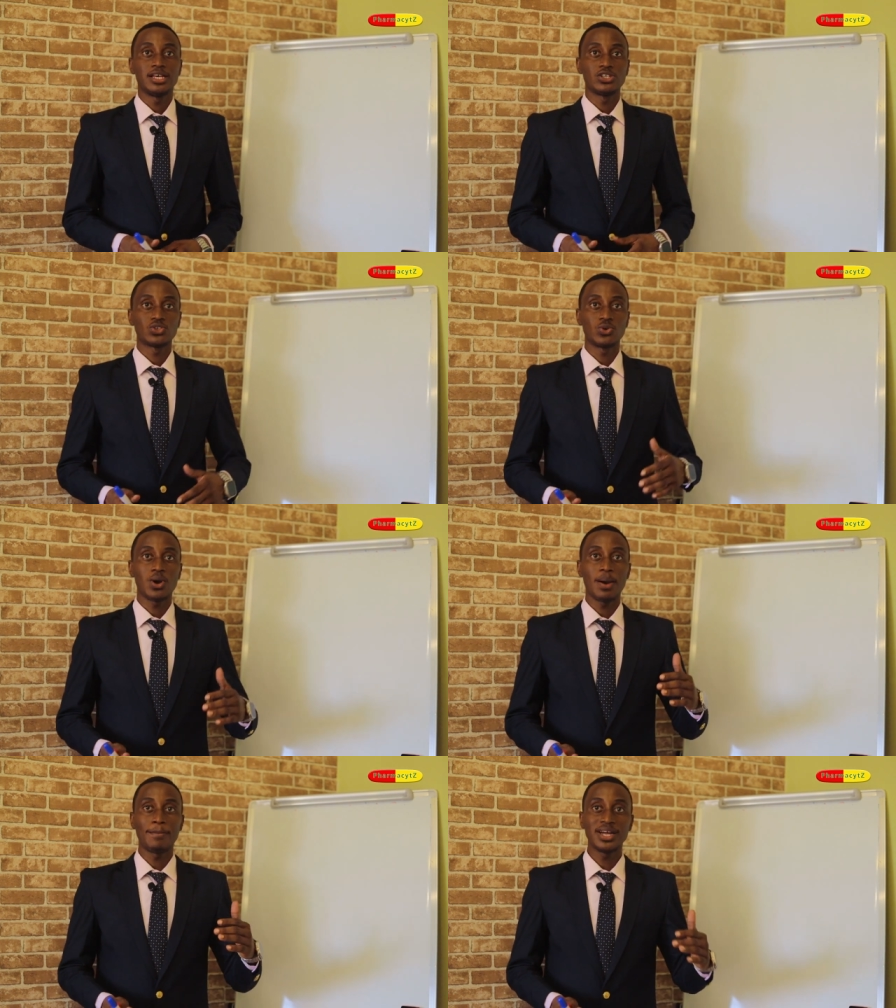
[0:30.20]

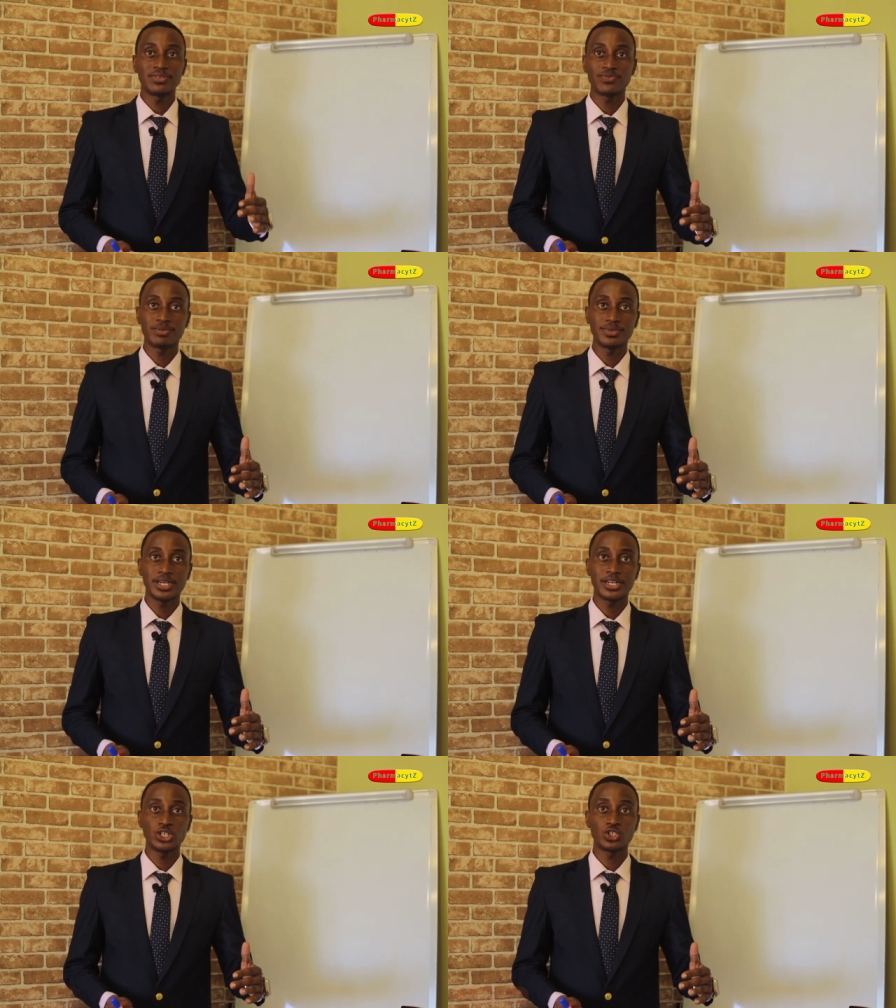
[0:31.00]
So apart from
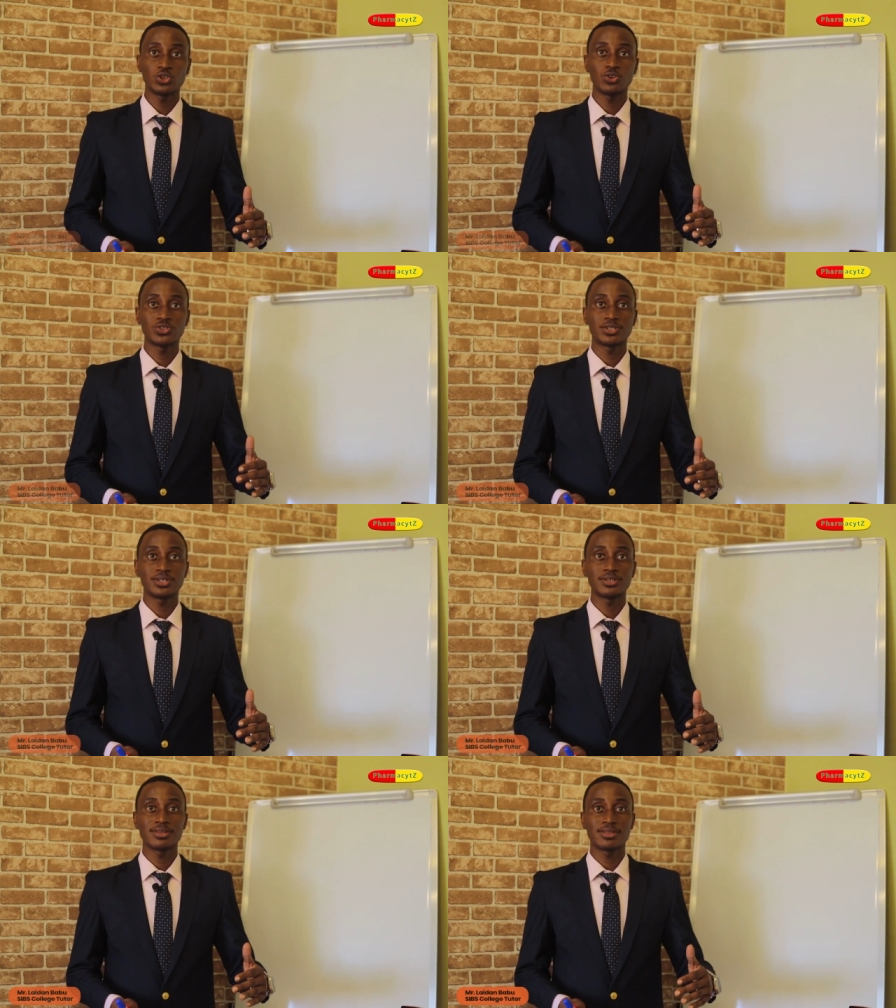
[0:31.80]
the ratio
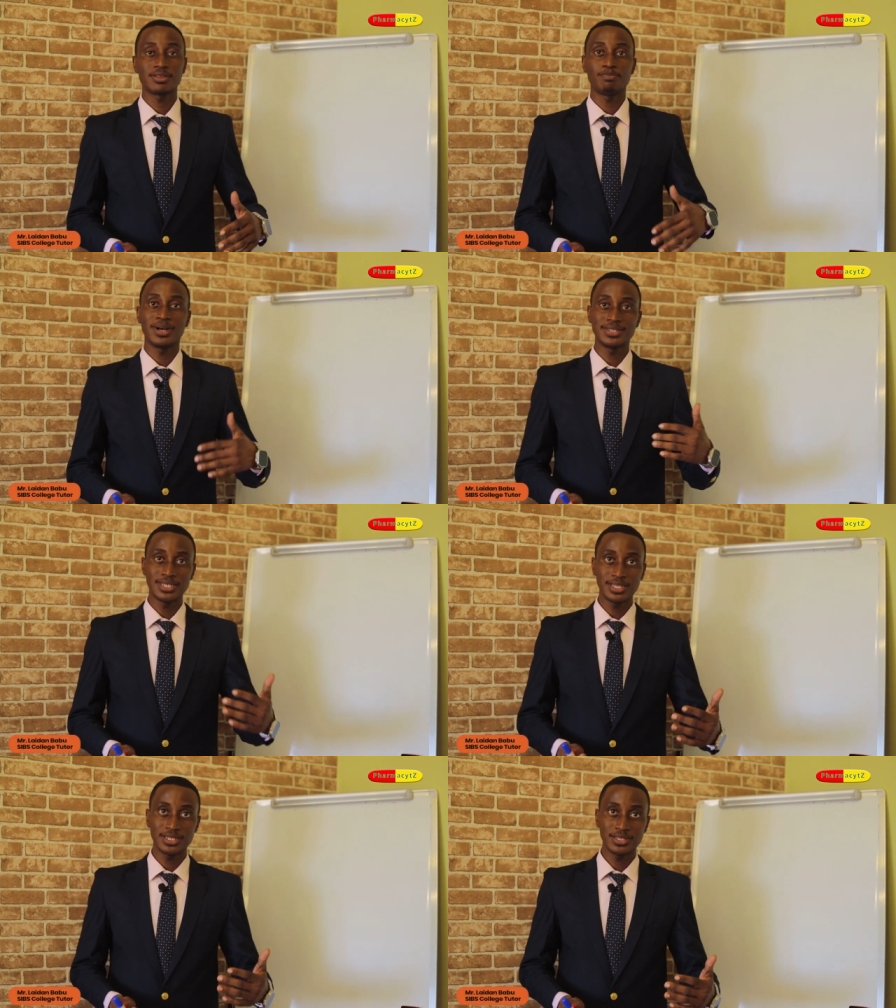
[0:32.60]
strength,
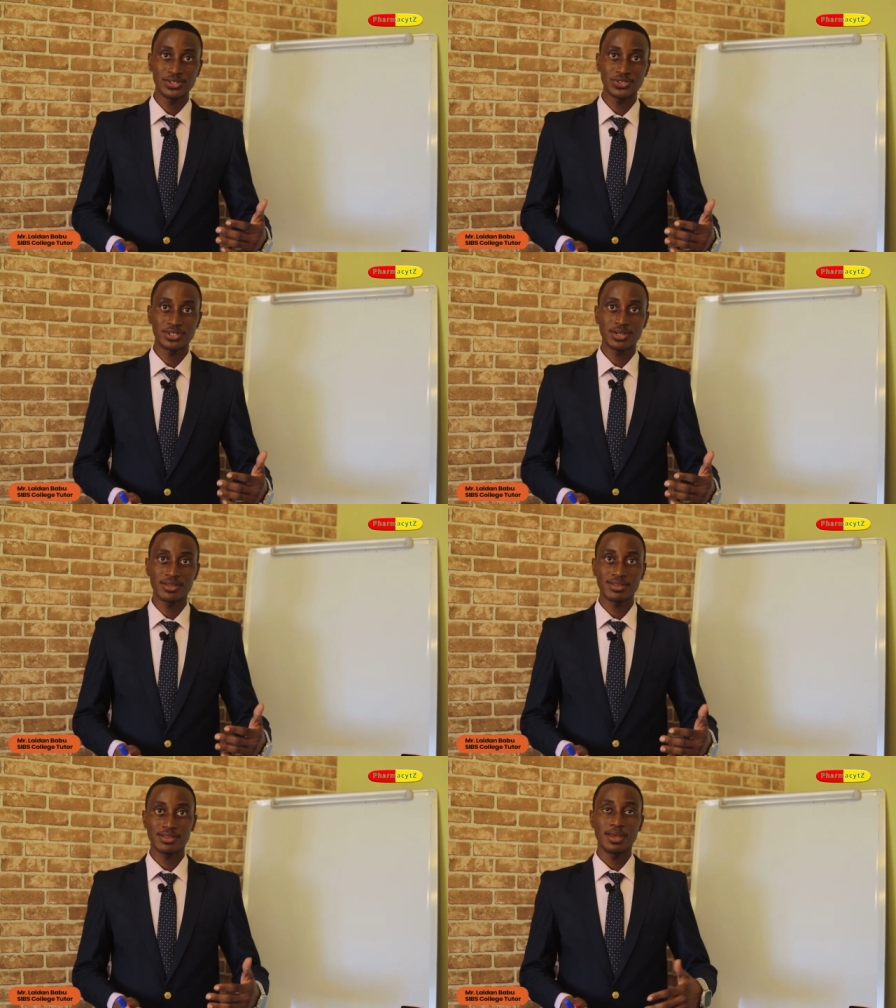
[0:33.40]
percentage
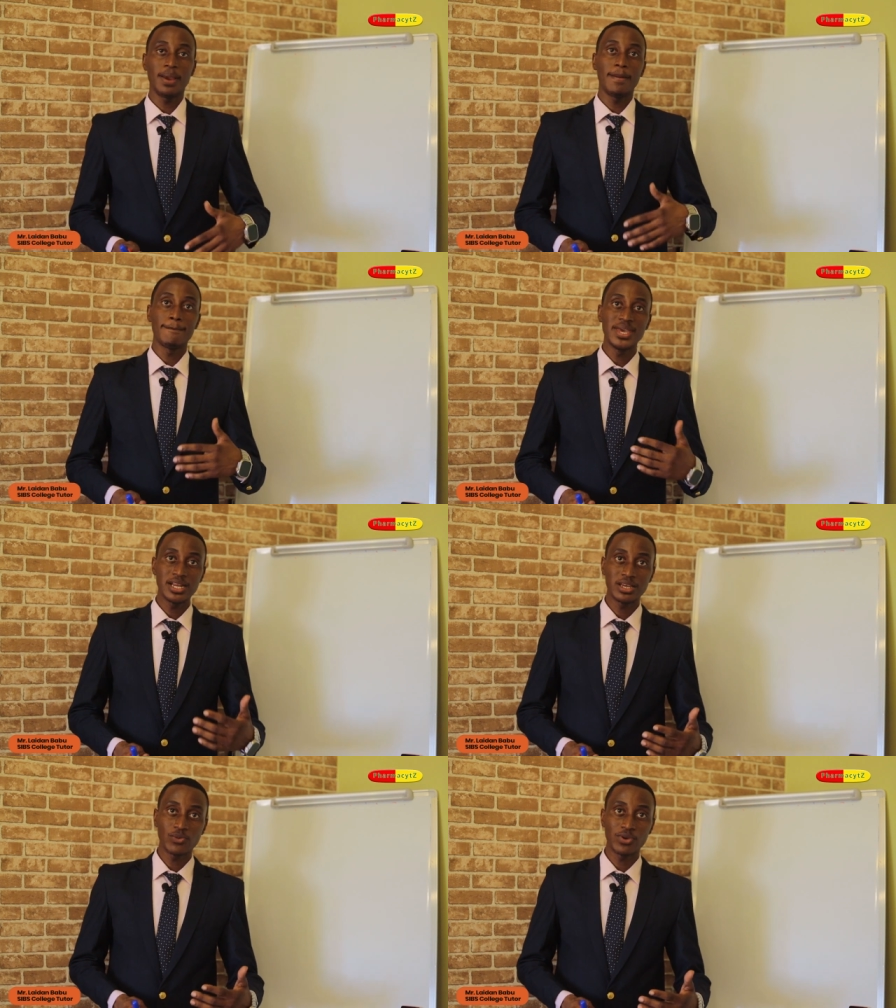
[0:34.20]
strength,
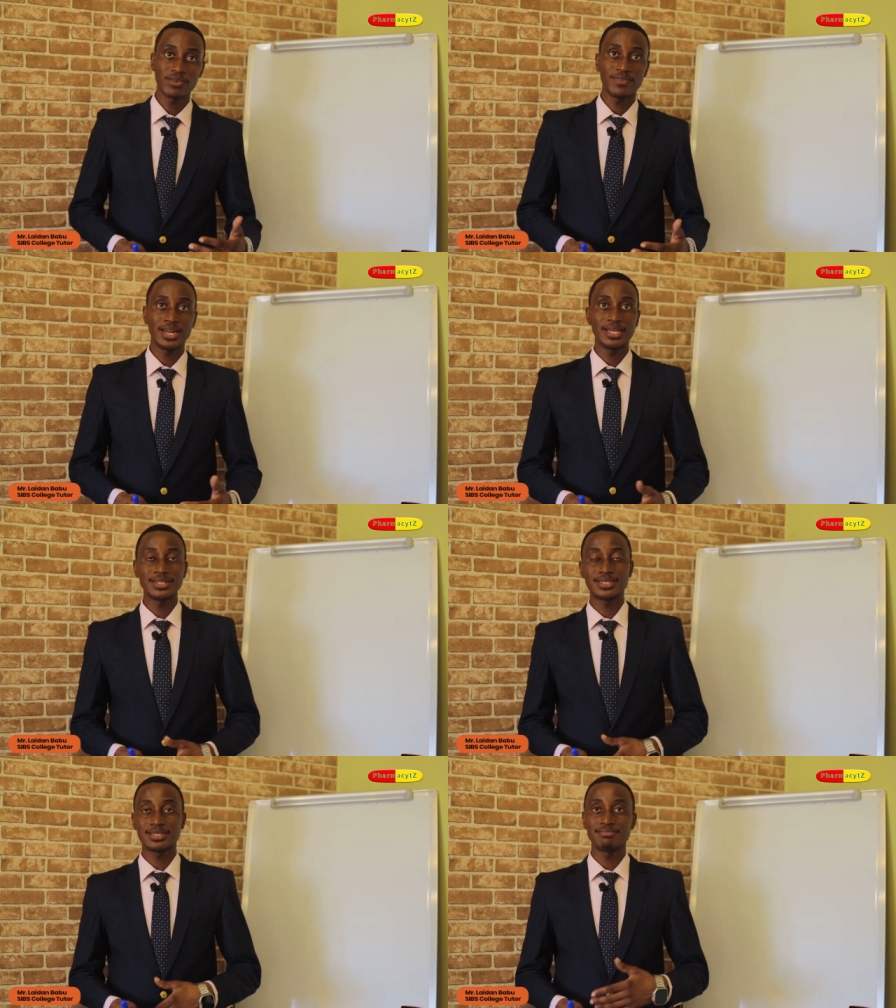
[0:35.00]

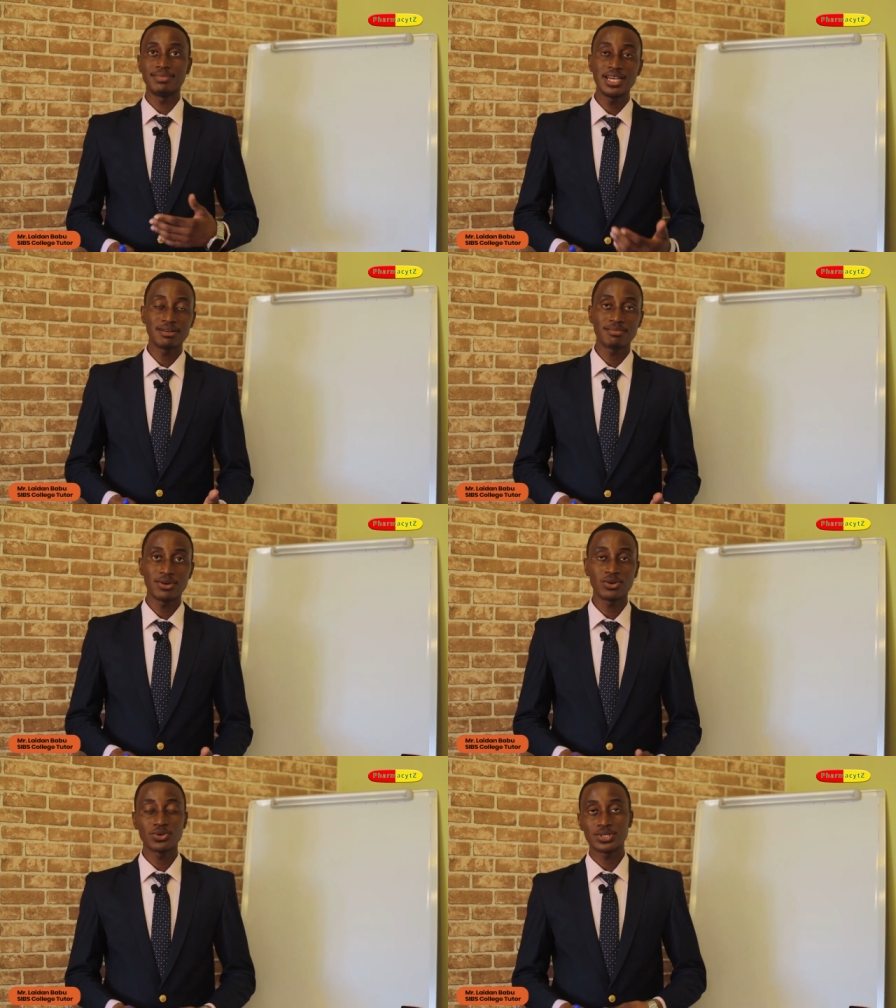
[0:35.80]
milliequivalents,
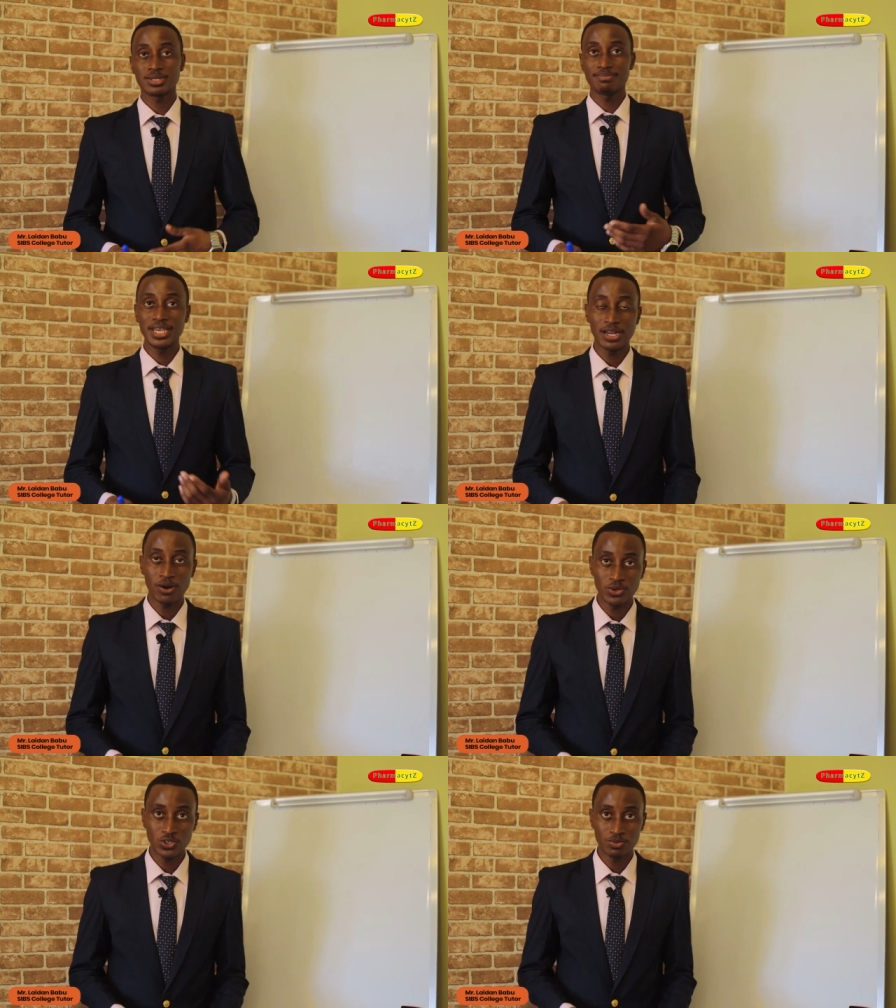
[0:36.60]
millimoles,
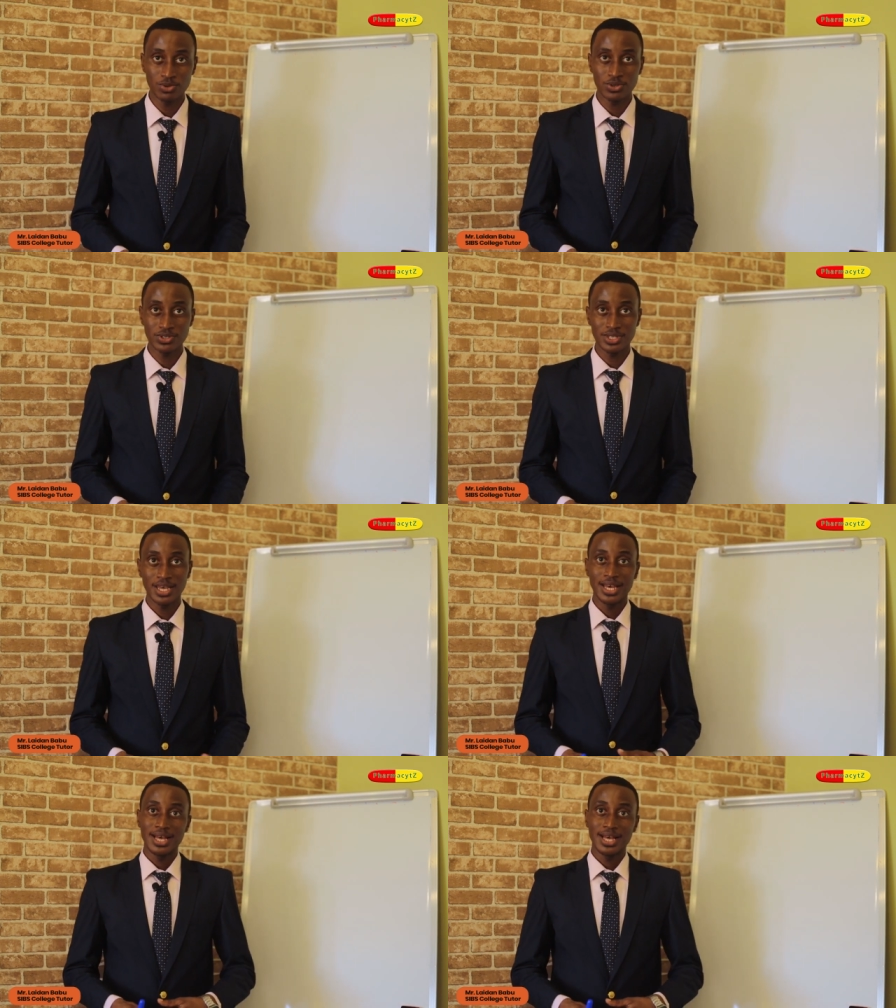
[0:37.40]
millosmoles,